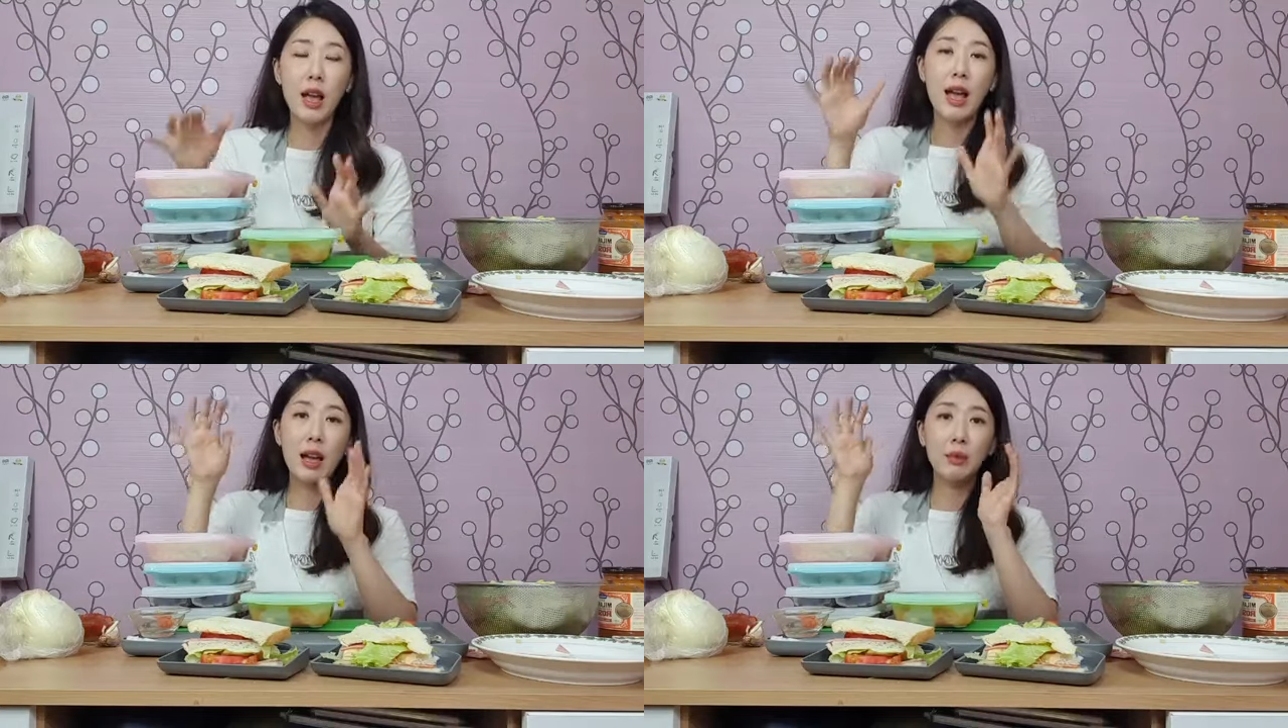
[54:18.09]

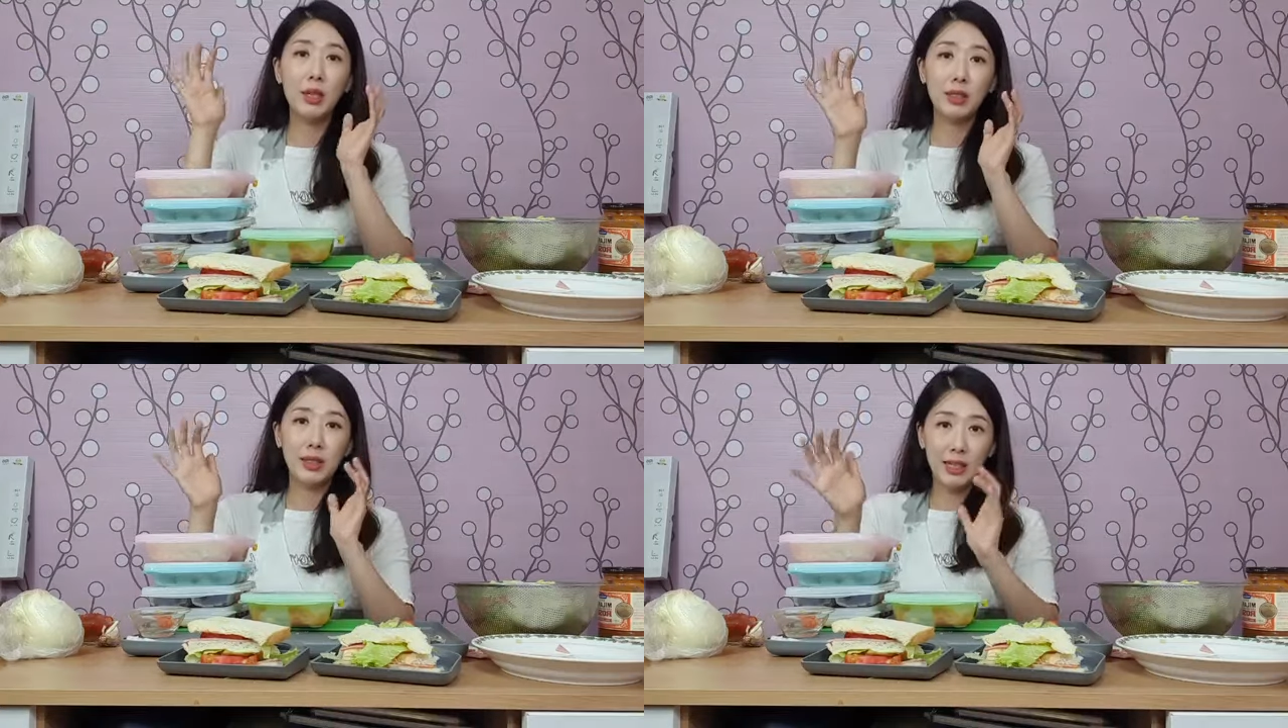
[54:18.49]
I mean, the
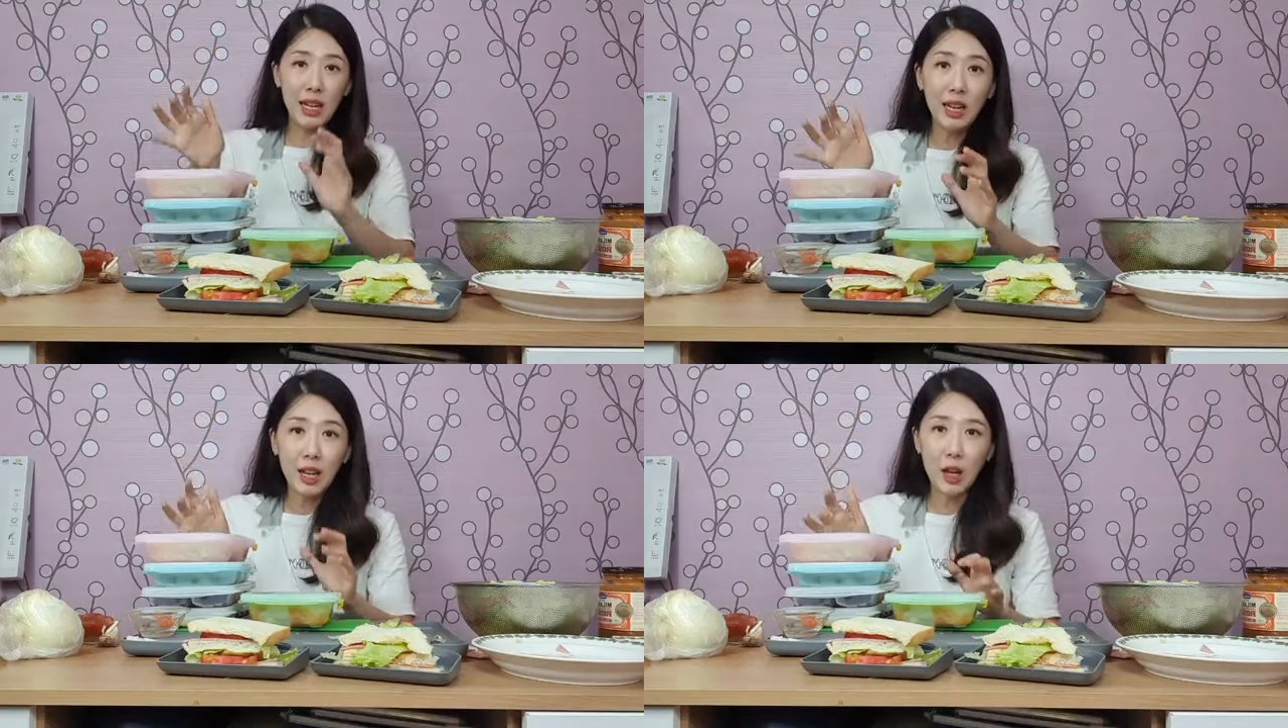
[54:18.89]

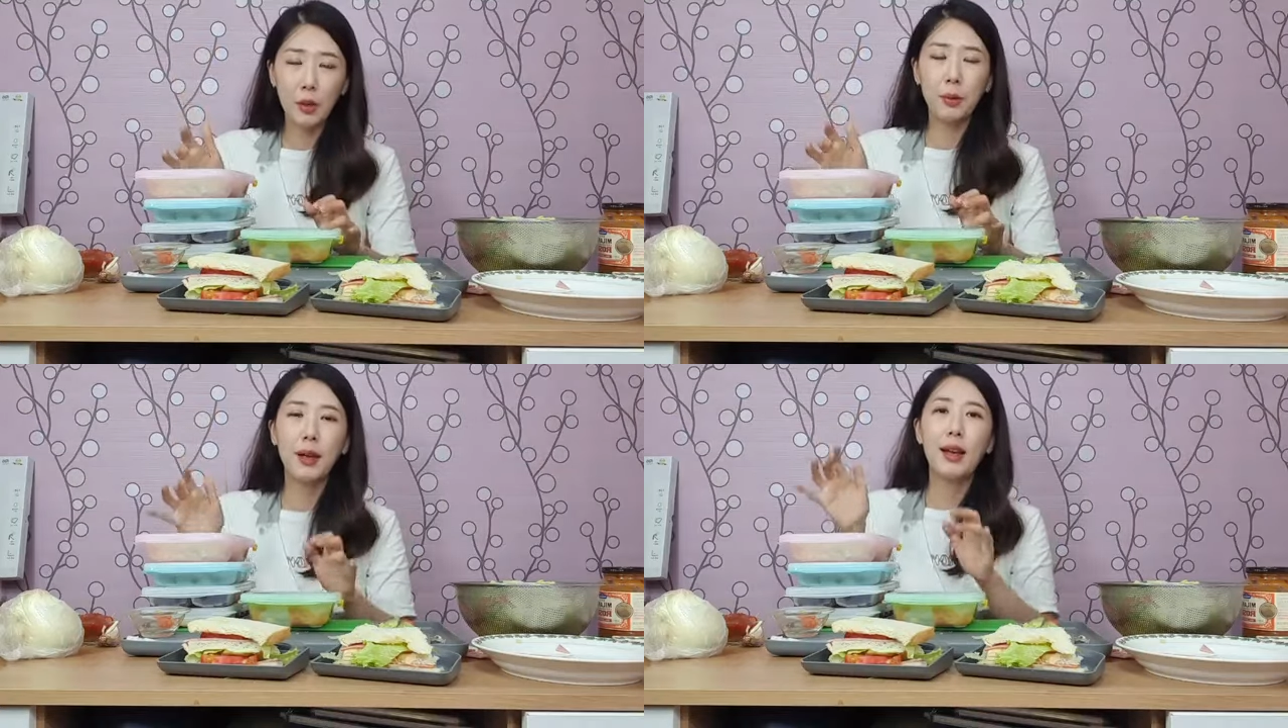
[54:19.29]

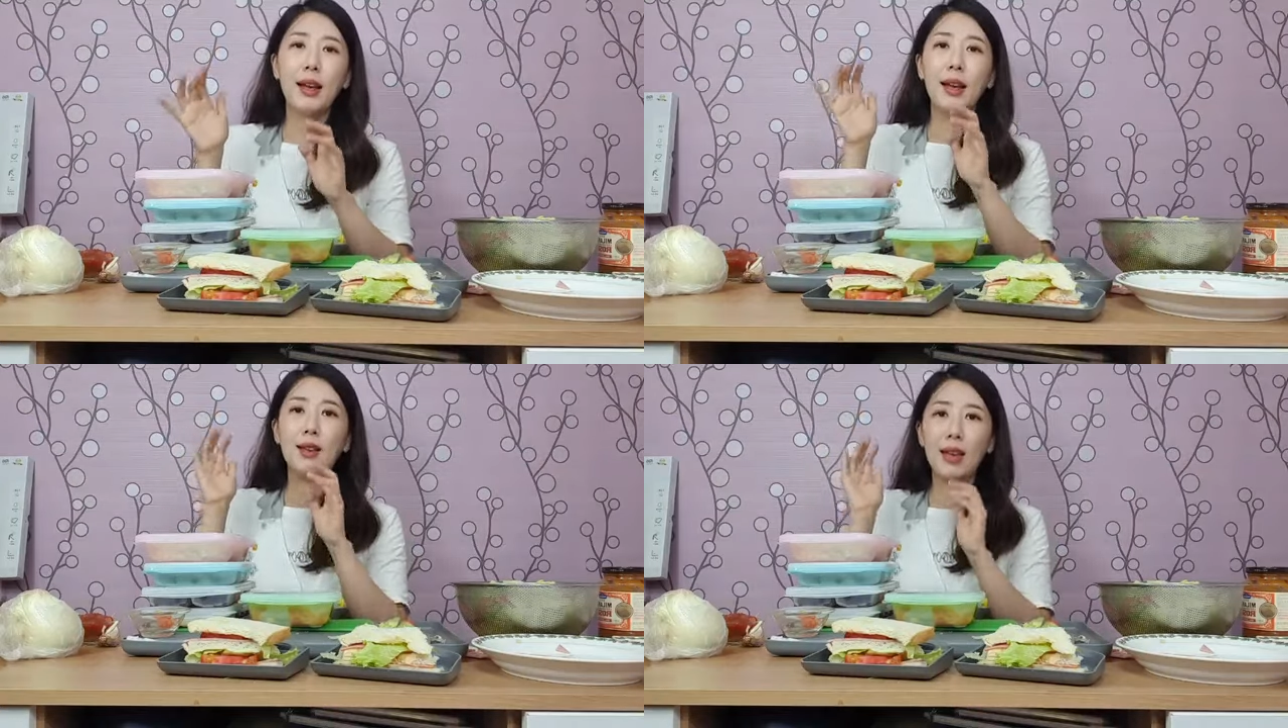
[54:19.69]
CEO
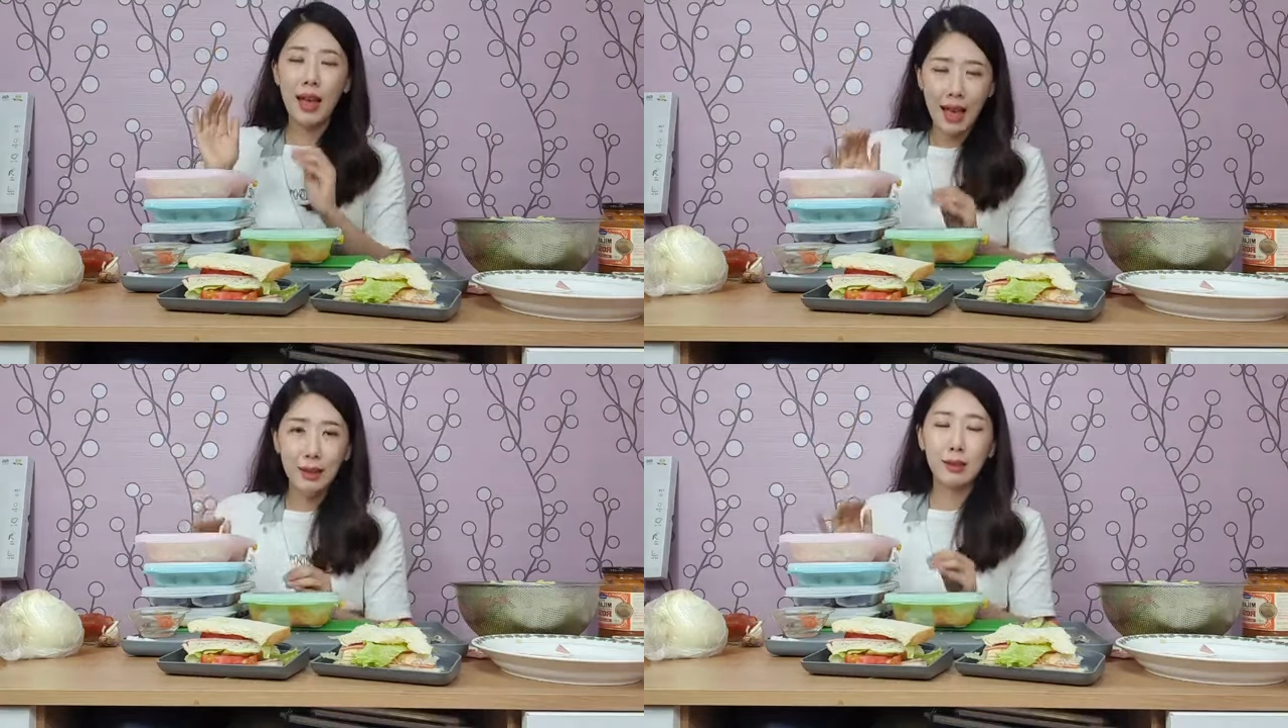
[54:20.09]

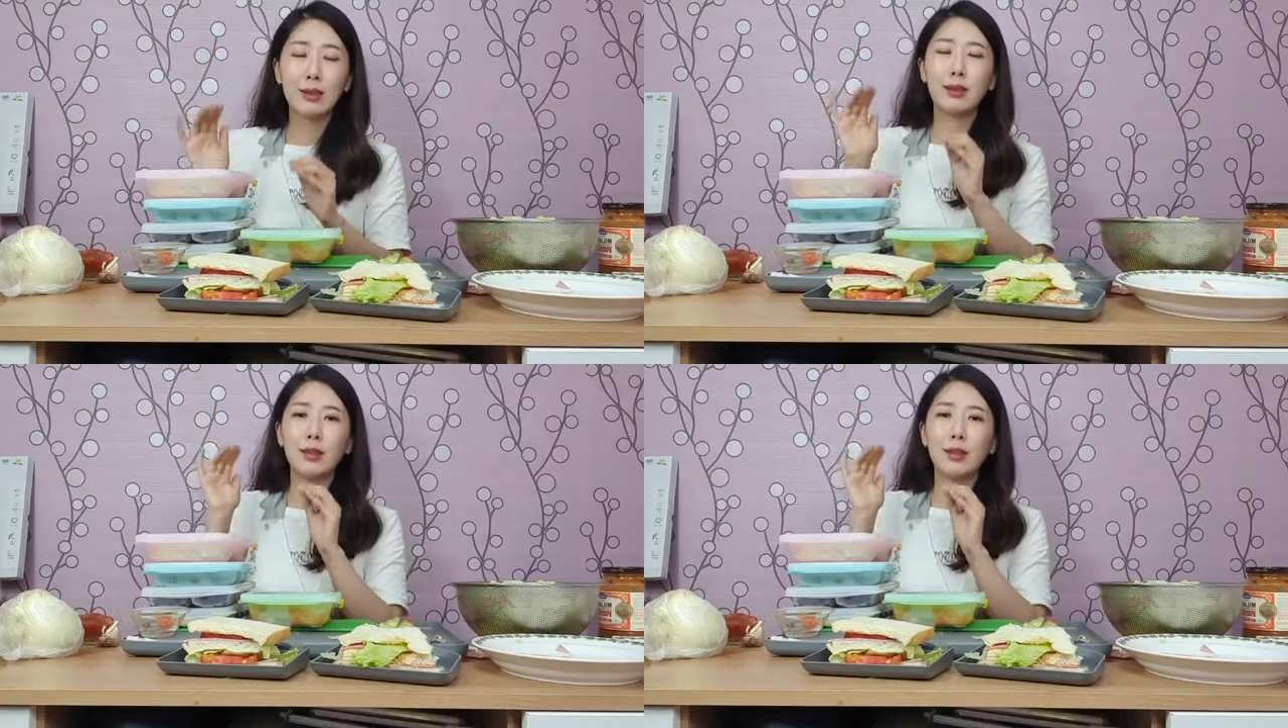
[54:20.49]
has